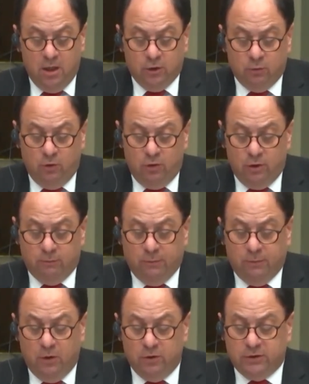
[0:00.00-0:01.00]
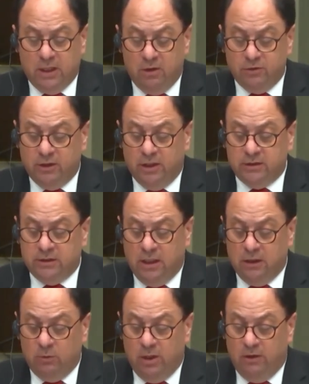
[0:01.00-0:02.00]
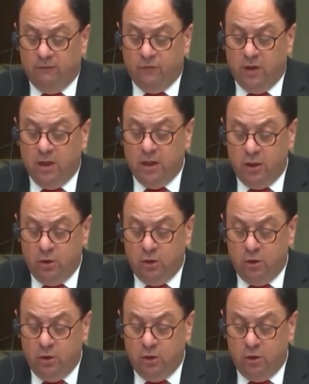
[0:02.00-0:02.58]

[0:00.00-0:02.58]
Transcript: Through the proposed Housing Accelerator Fund,